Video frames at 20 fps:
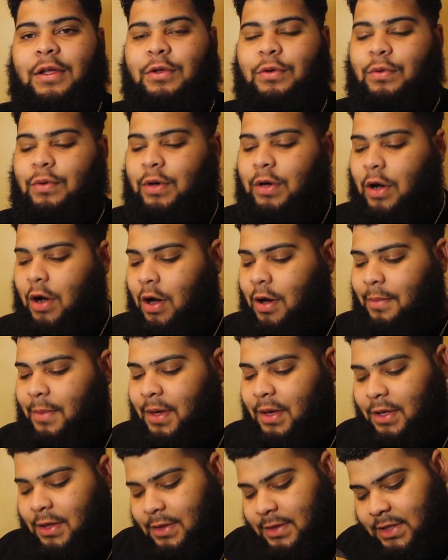you
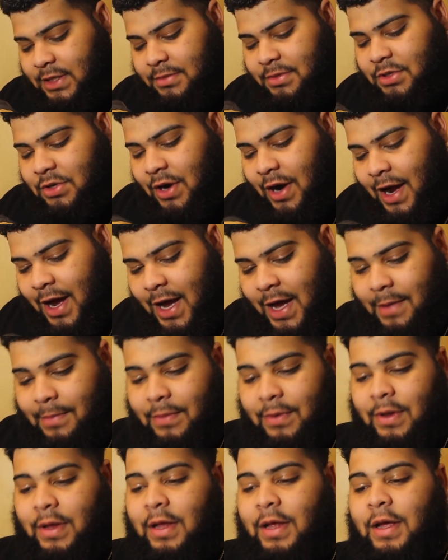comment, subscribe.
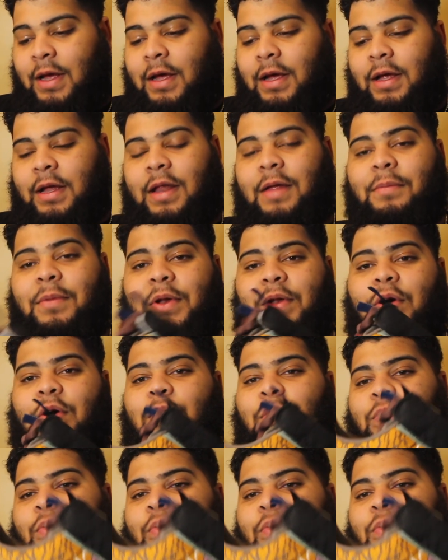Let me know